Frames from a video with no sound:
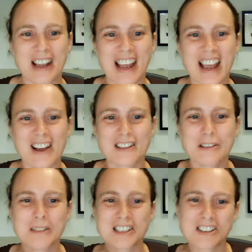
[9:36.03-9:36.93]
how
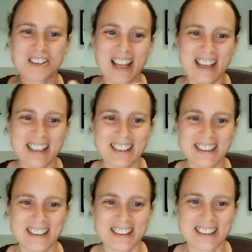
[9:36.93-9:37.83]
you would do that
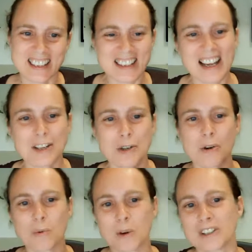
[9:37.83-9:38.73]
in the
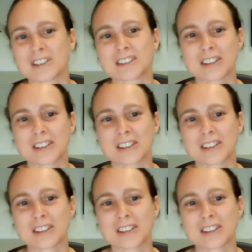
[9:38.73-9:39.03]
natural world,